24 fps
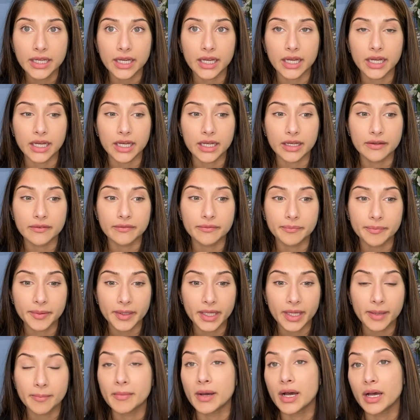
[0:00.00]
of
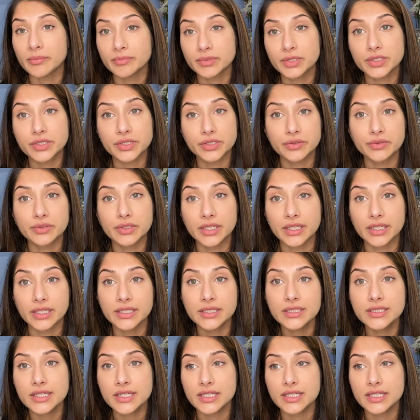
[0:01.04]
being a mom to 2 kids,